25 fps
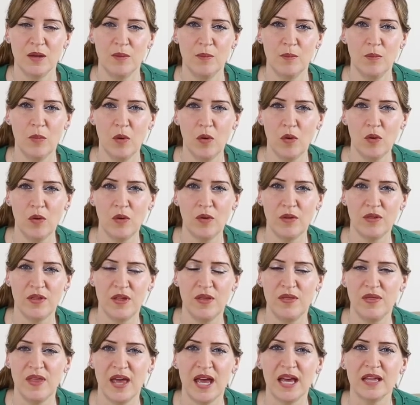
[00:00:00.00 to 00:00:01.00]
More
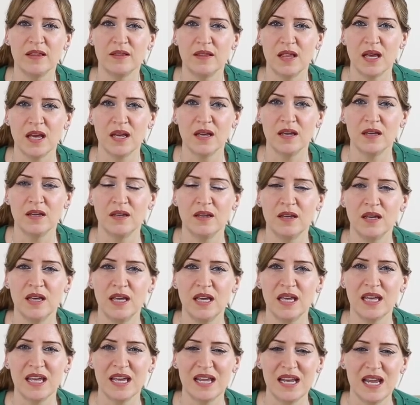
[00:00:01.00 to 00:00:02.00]
than that, though,
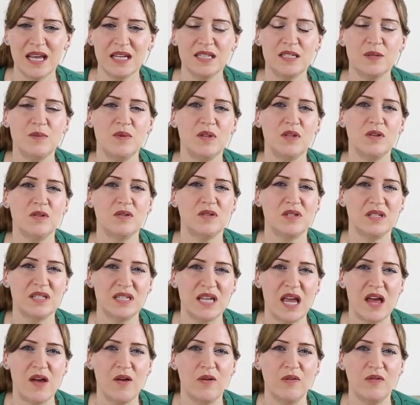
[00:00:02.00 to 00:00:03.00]
connecting with
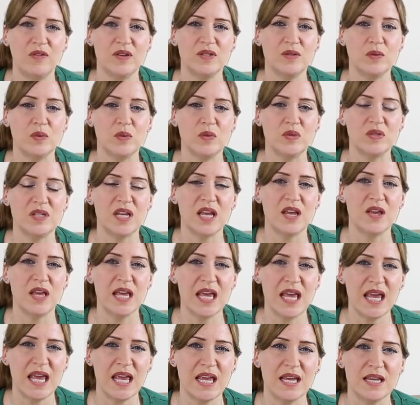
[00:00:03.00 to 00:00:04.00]
yourself is also
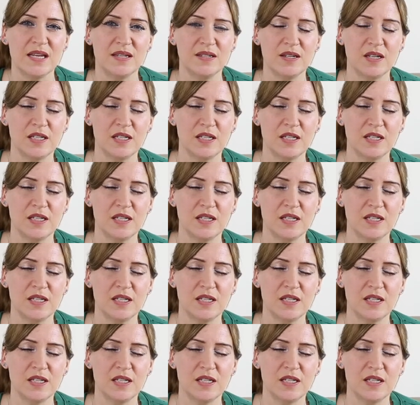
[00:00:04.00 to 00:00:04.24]
key.